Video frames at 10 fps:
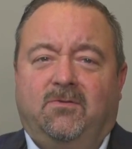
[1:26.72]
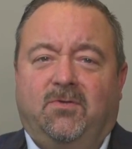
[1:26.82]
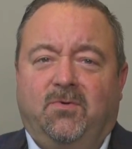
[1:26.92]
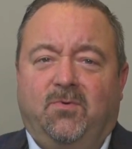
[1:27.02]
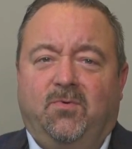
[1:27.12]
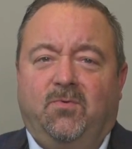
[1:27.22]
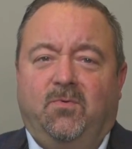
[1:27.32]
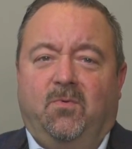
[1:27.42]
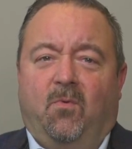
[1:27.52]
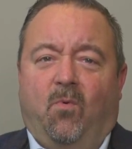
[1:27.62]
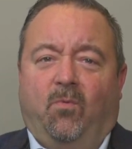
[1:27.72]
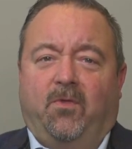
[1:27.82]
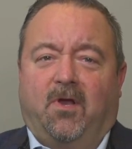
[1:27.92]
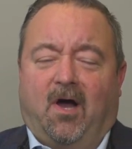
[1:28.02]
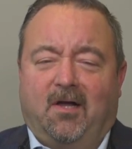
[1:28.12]
to
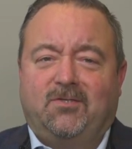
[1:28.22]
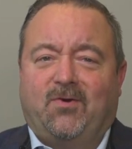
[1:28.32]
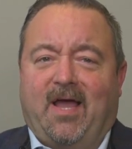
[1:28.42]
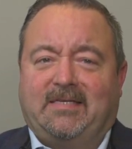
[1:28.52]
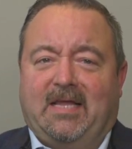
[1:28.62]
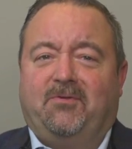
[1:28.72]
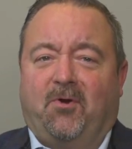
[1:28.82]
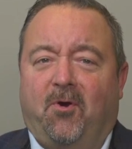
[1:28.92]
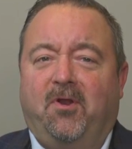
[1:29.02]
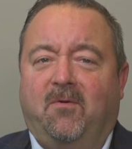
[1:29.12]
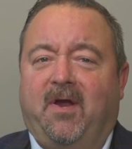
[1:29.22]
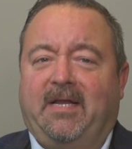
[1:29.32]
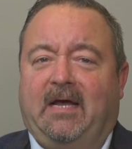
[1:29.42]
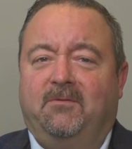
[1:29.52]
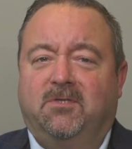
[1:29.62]
the contracts that they're earning right now.